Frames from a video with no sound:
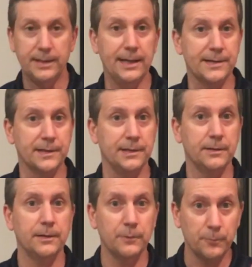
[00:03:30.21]

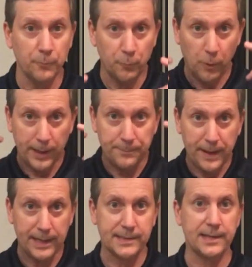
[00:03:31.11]
isn't what
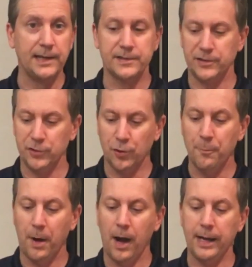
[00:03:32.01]
makes sense in
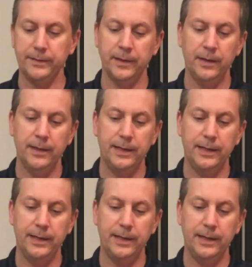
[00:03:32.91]
your mind,